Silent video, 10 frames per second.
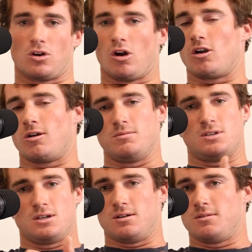
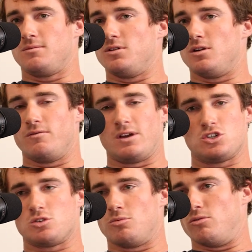carb to,
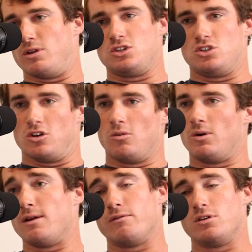vegetable ratio,
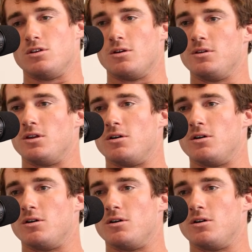whatever,